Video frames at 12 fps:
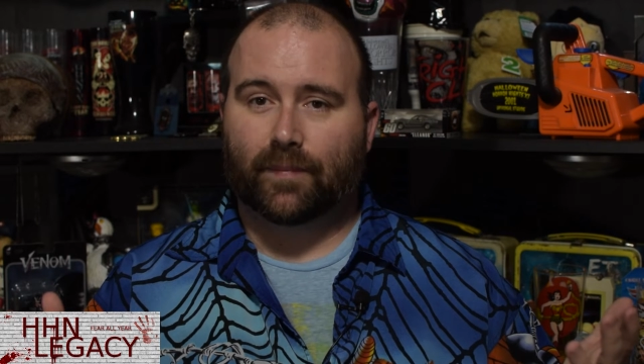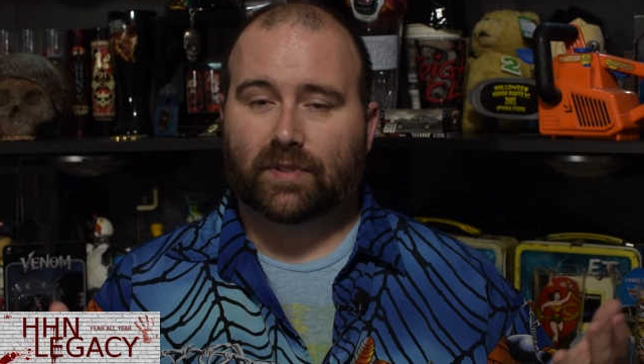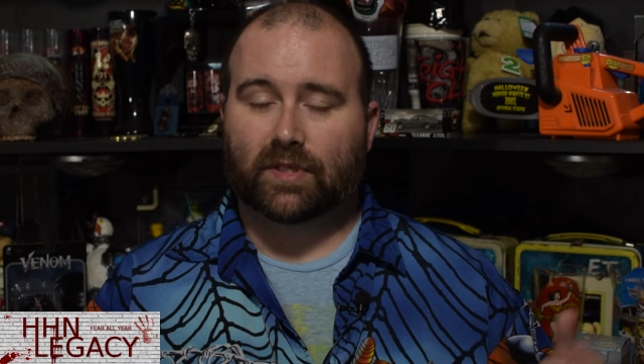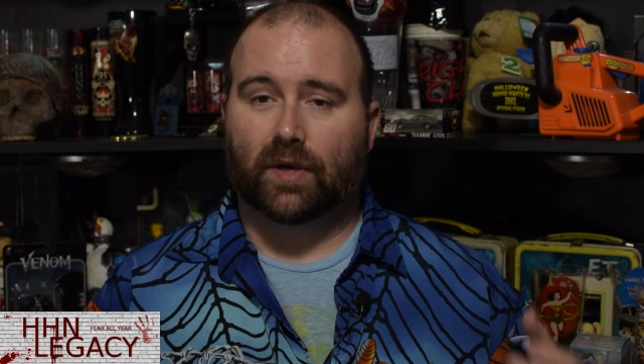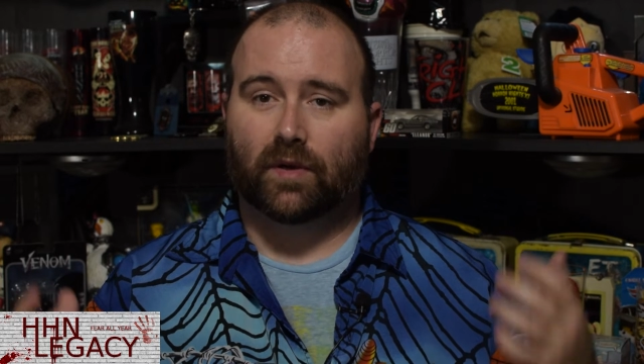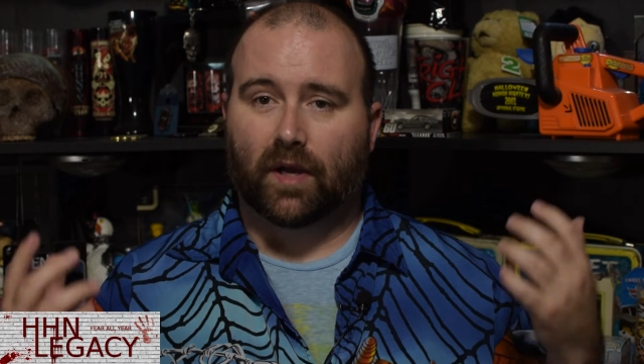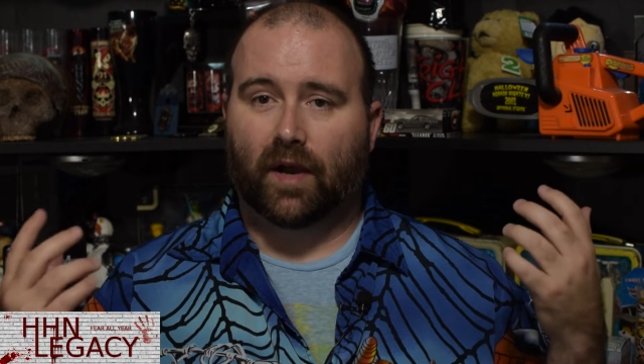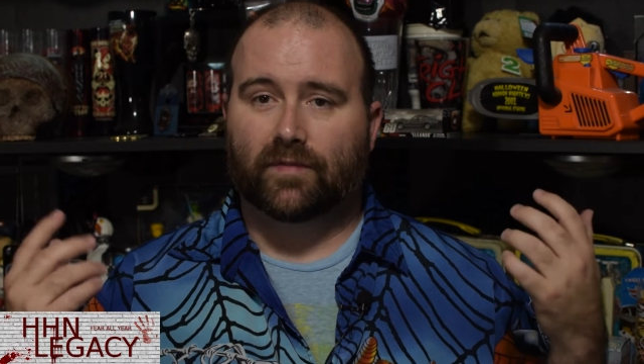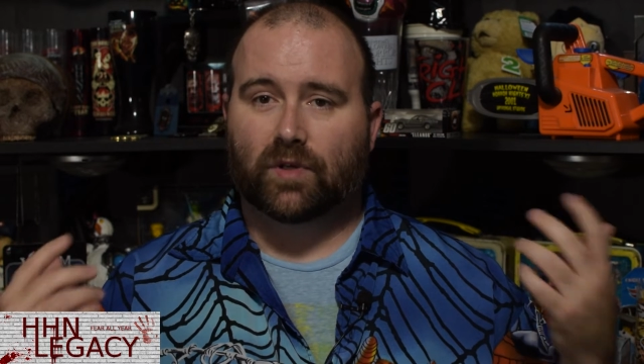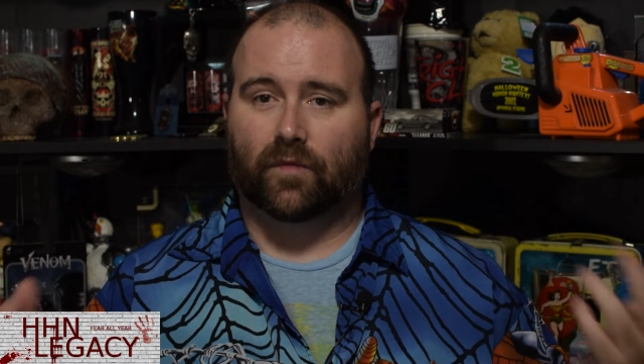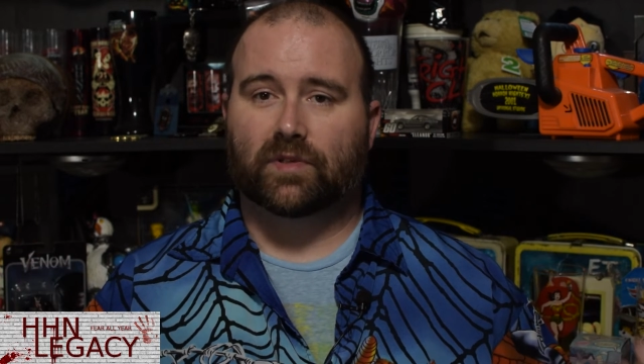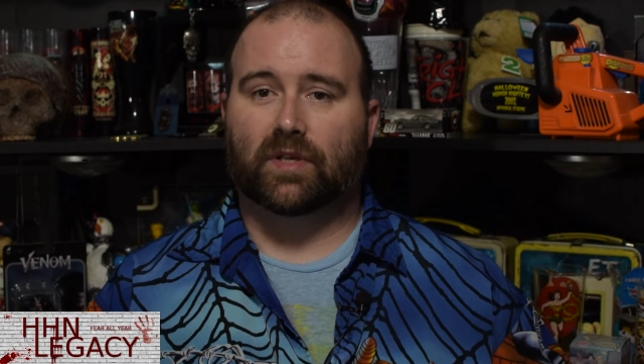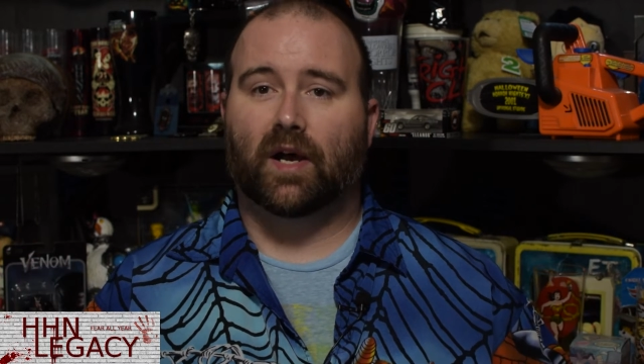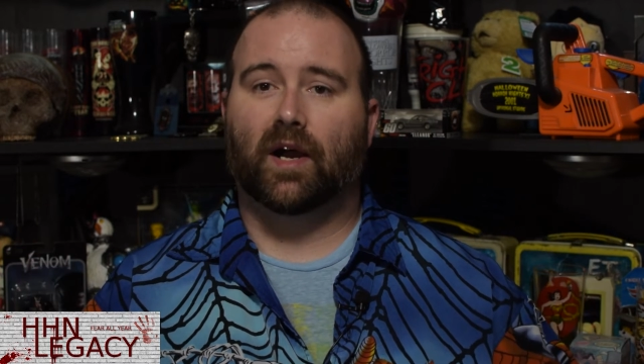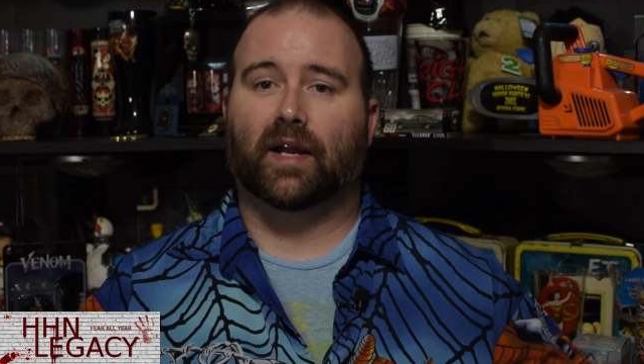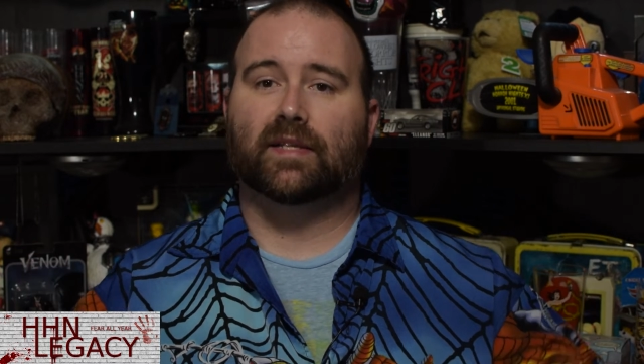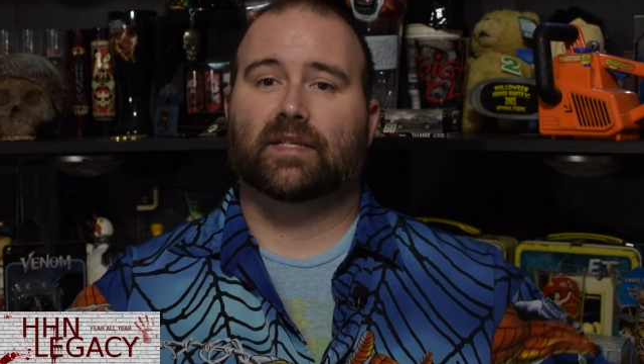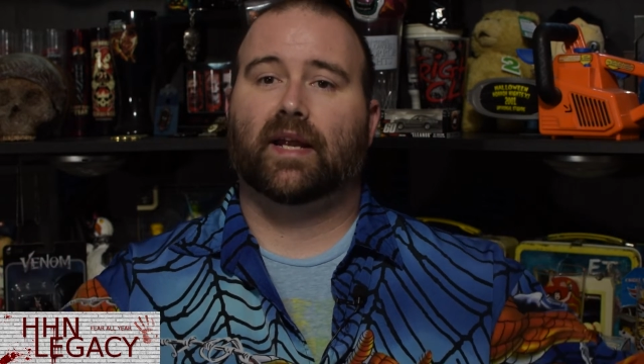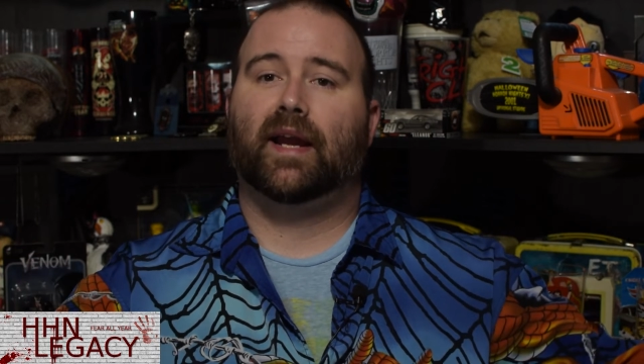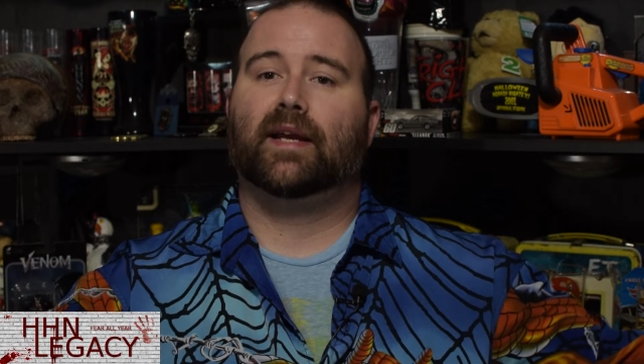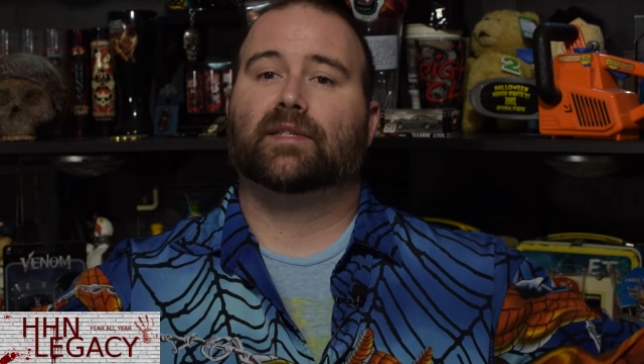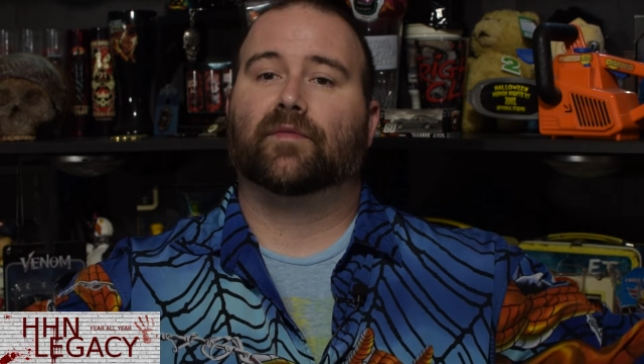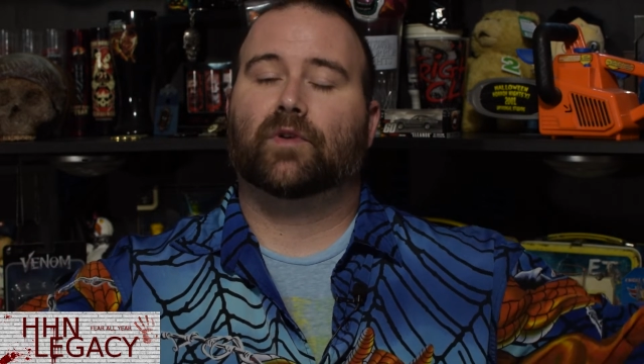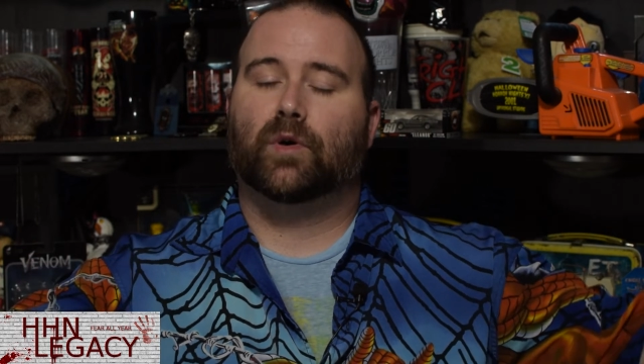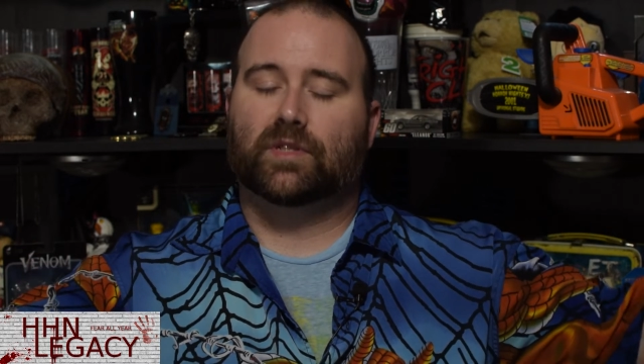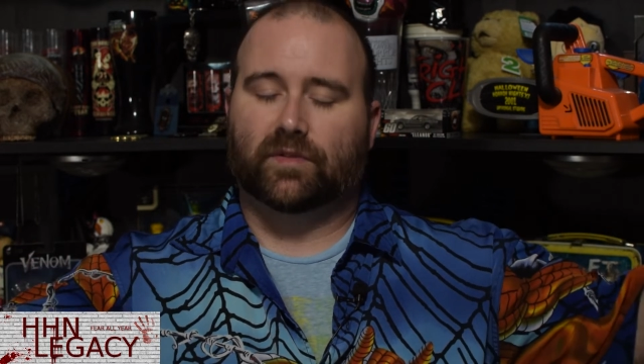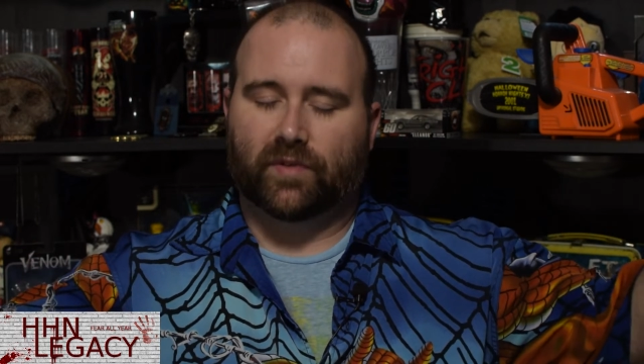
episode of Topher's Log, and today is, of course,